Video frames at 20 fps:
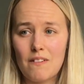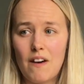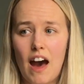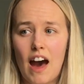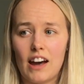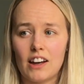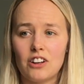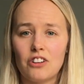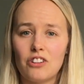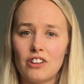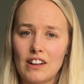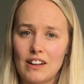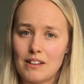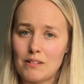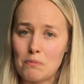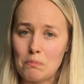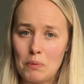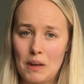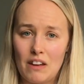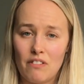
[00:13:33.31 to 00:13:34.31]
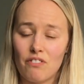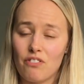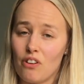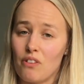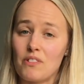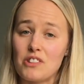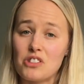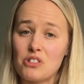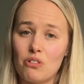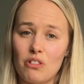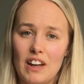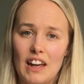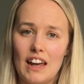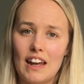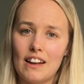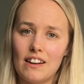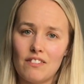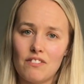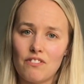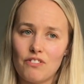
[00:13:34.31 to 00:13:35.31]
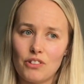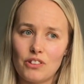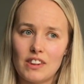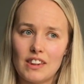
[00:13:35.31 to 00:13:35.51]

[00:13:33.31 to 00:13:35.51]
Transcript: I couldn't be in front of a screen for